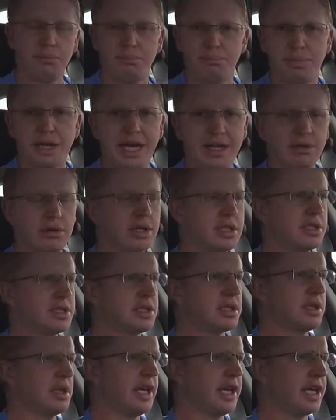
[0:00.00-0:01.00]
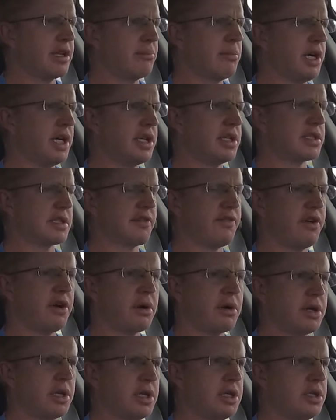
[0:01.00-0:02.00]
batteries like my
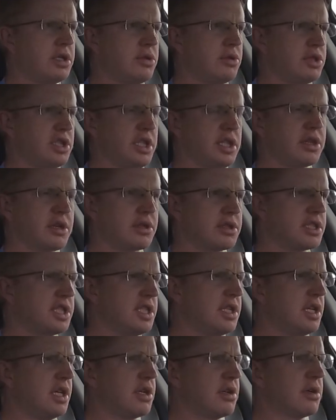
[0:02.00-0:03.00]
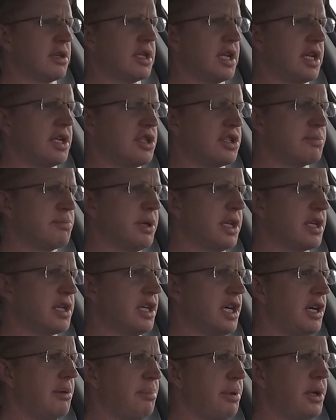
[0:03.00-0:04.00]
Safari UT1300 that I just picked
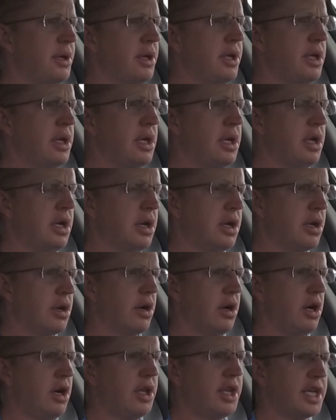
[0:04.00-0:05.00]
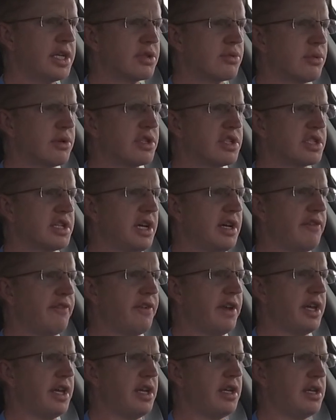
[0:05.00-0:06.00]
up, all that sort of stuff.
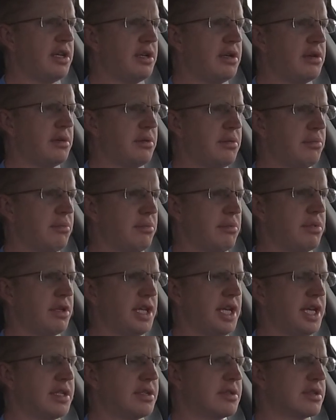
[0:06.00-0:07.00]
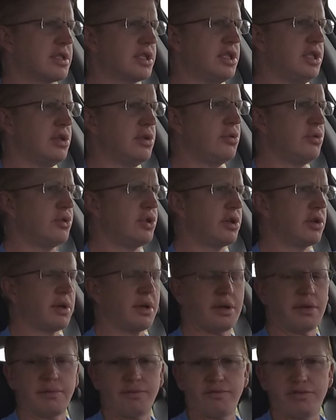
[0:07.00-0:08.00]
And that's huge.
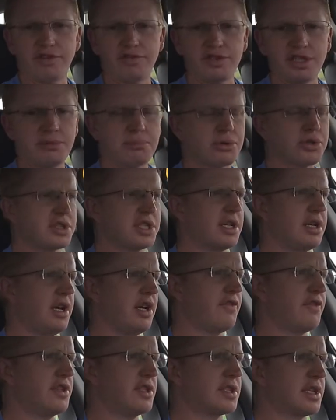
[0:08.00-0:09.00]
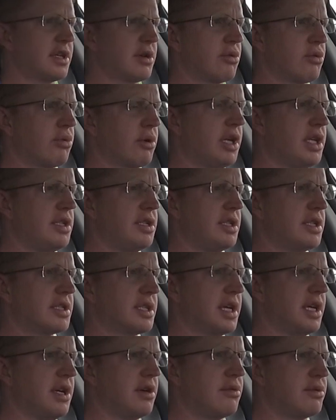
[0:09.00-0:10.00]
15% off is a great
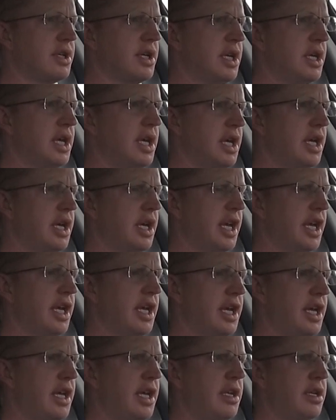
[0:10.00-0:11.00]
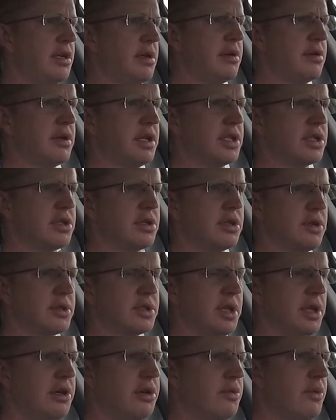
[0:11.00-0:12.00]
discount, and it goes
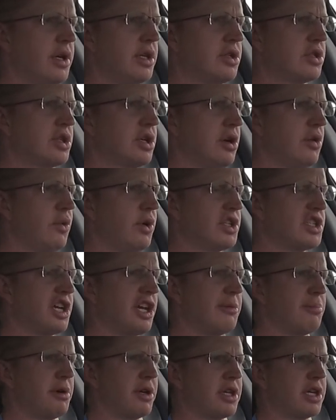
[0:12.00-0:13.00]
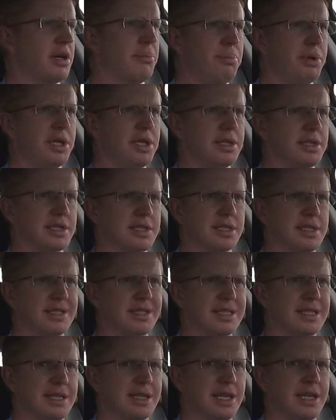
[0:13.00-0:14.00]
a long way to show what type of company this
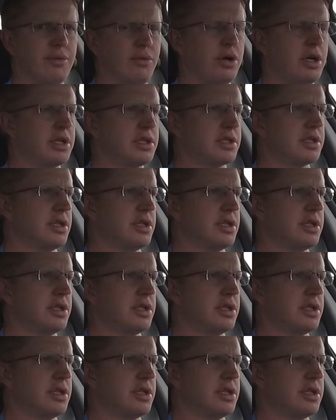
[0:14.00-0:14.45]
is, that they want